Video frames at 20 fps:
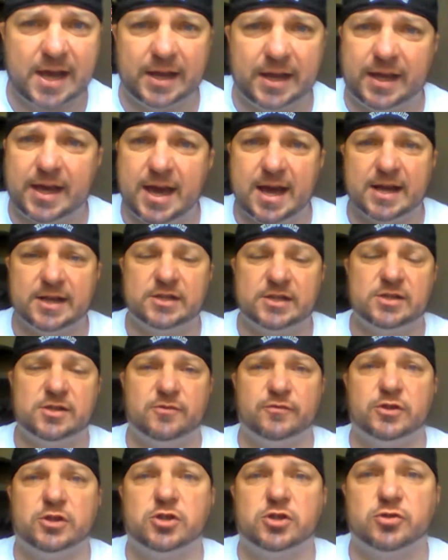and
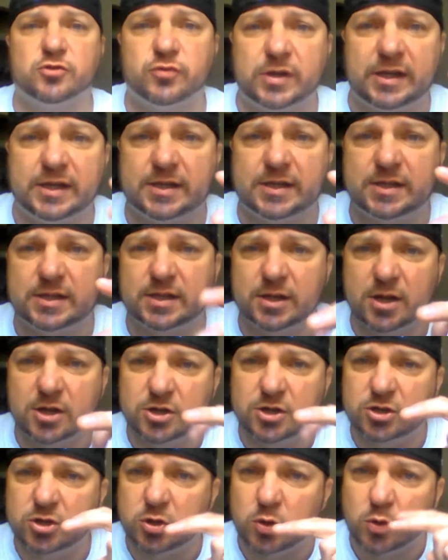Cass retreats
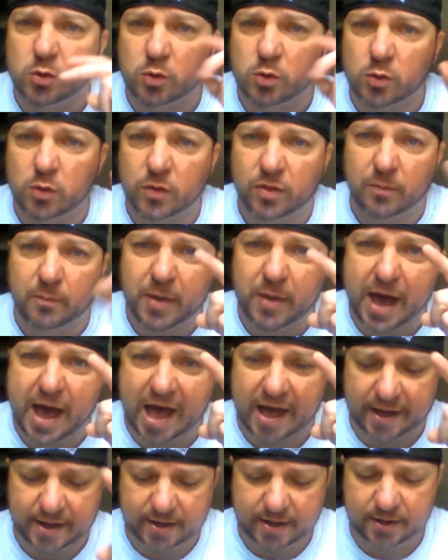to the
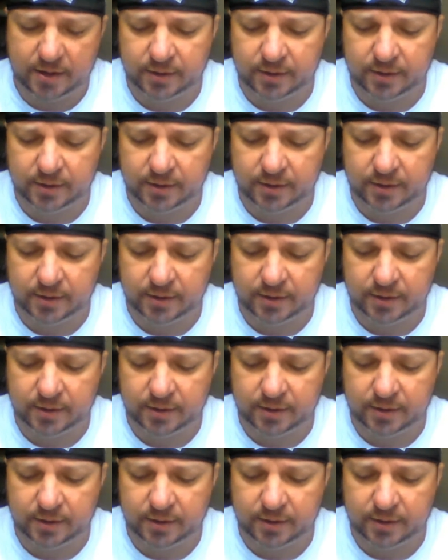back.